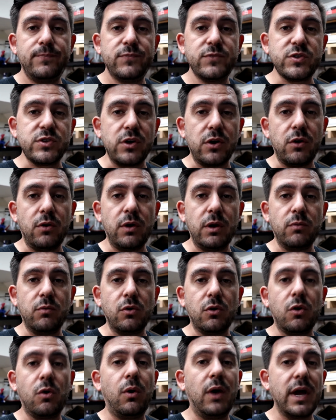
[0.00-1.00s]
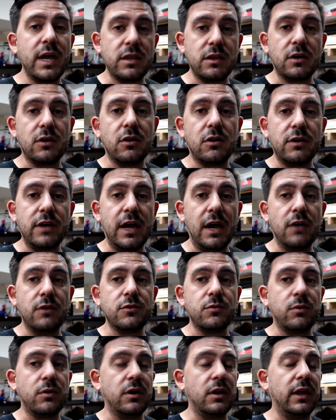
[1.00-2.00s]
So it will quiet the car down
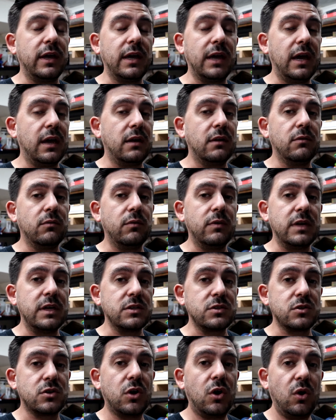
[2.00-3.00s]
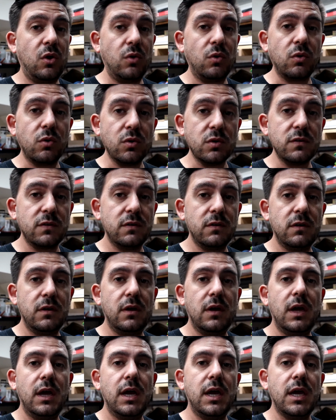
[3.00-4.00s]
to where, when it's cold,
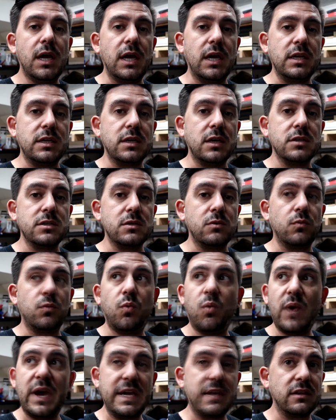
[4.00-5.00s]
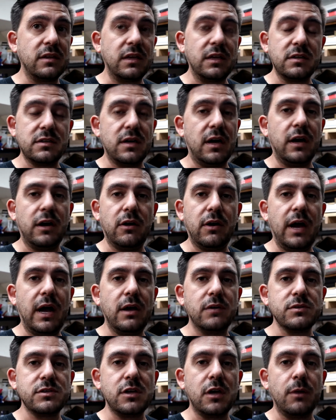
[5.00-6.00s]
it doesn't wake the entire
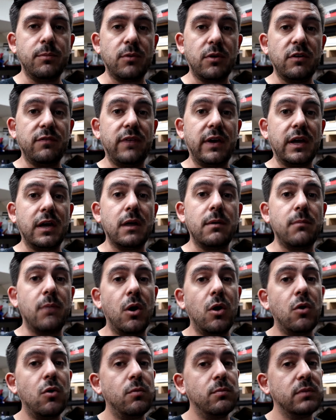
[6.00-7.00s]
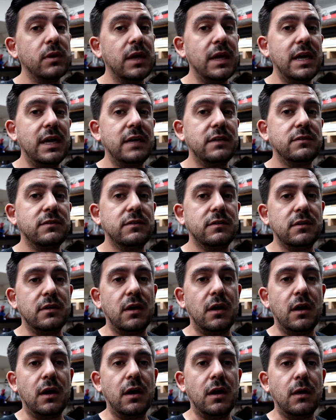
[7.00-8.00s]
house up, or if I come home late
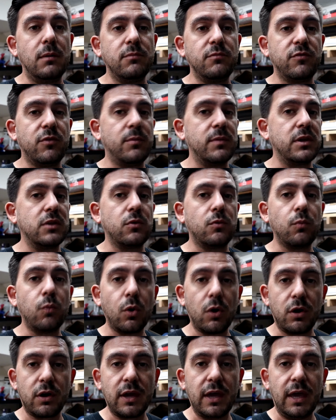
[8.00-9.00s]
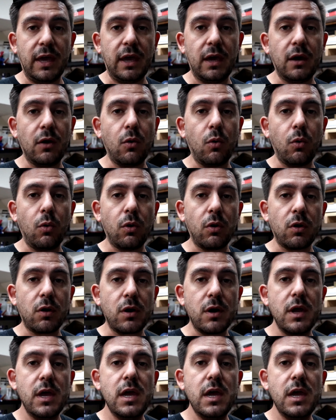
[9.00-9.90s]
from either working or